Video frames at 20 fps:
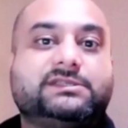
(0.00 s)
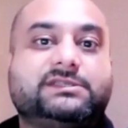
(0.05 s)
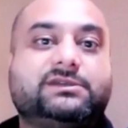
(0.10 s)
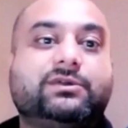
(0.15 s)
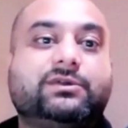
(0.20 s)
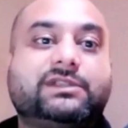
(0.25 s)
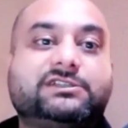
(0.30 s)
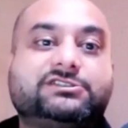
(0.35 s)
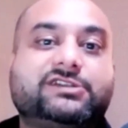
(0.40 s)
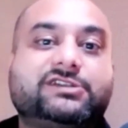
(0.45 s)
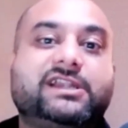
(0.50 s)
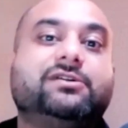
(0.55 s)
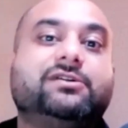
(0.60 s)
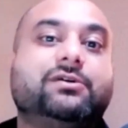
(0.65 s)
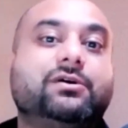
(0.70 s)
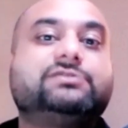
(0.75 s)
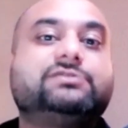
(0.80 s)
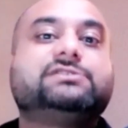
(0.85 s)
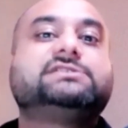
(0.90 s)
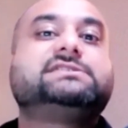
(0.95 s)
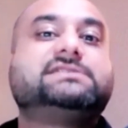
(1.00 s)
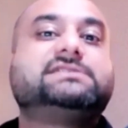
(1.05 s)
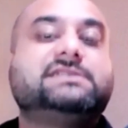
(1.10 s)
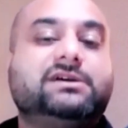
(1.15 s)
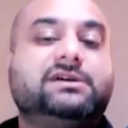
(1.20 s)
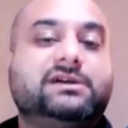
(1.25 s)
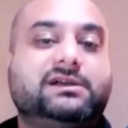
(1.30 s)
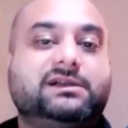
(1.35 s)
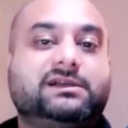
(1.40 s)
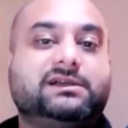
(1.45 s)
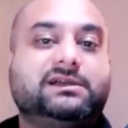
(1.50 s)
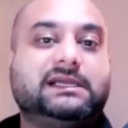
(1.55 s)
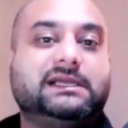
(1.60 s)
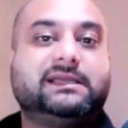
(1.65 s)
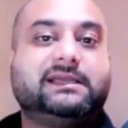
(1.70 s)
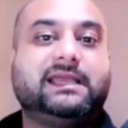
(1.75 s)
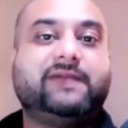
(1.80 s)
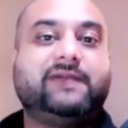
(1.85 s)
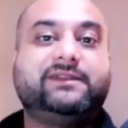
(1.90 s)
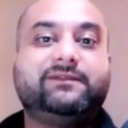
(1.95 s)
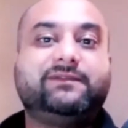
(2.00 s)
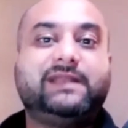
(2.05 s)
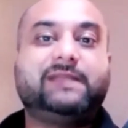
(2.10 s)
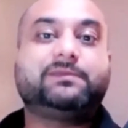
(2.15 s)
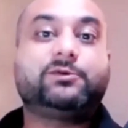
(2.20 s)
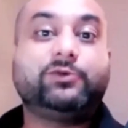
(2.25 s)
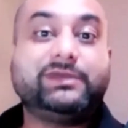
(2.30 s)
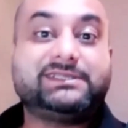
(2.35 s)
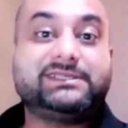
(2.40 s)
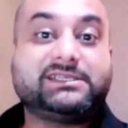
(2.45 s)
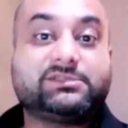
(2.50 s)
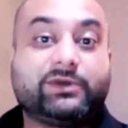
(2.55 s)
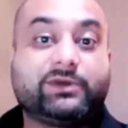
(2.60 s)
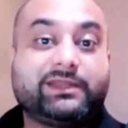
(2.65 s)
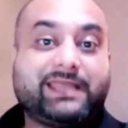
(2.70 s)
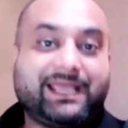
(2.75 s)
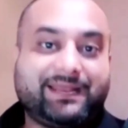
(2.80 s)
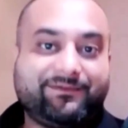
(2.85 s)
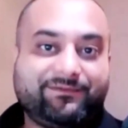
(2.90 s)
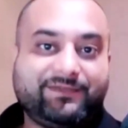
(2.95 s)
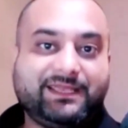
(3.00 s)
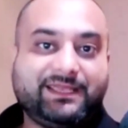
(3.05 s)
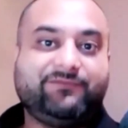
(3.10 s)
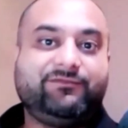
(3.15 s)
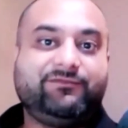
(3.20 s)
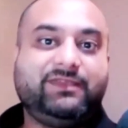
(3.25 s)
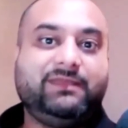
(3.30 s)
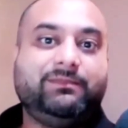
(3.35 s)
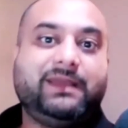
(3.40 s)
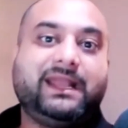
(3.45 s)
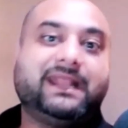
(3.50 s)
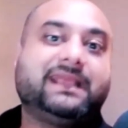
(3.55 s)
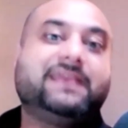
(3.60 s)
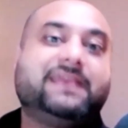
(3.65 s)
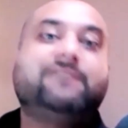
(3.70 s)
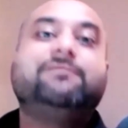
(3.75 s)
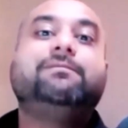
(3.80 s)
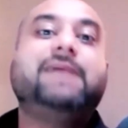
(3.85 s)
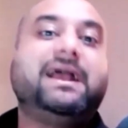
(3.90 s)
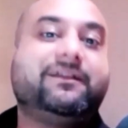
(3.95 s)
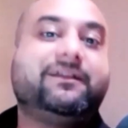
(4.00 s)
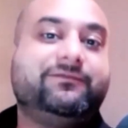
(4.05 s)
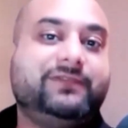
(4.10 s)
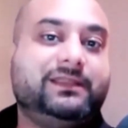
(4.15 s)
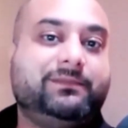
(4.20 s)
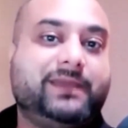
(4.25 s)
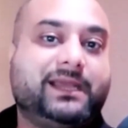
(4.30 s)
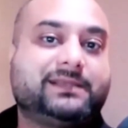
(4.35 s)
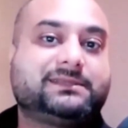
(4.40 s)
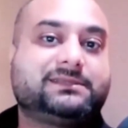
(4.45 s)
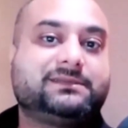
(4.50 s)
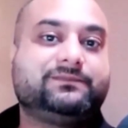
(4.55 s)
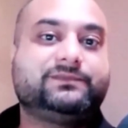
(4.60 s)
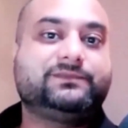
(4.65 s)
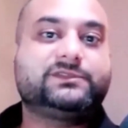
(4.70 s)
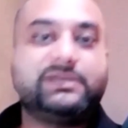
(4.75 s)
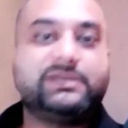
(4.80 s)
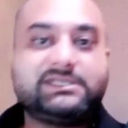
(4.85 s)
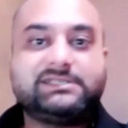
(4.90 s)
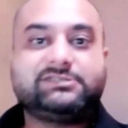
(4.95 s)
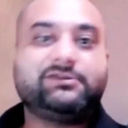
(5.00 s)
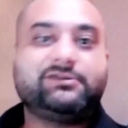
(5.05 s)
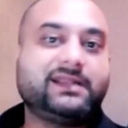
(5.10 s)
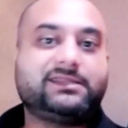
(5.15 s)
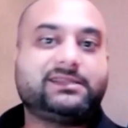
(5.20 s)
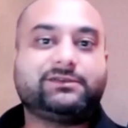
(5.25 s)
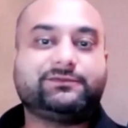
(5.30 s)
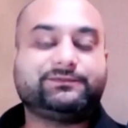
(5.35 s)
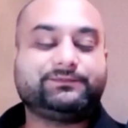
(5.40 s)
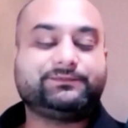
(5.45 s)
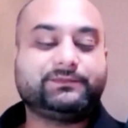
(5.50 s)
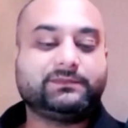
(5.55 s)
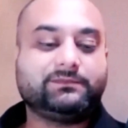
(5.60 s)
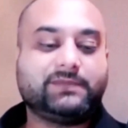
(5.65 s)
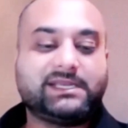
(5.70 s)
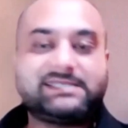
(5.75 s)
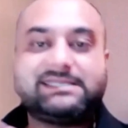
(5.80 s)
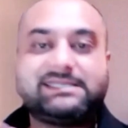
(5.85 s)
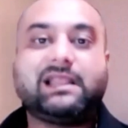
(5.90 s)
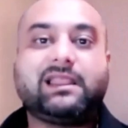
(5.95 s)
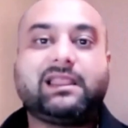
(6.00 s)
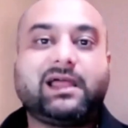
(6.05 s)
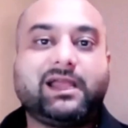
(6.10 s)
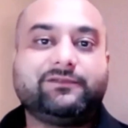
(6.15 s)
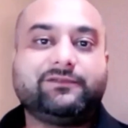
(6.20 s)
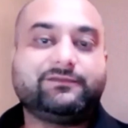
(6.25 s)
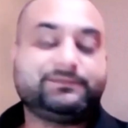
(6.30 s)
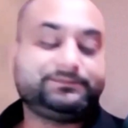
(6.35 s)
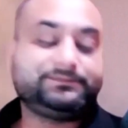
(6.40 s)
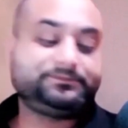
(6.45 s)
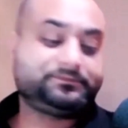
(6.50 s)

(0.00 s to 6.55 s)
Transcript: or the trainer also have developed quizzes where they can get feedback and give back feedbacks. So it's interactive, but it's not live.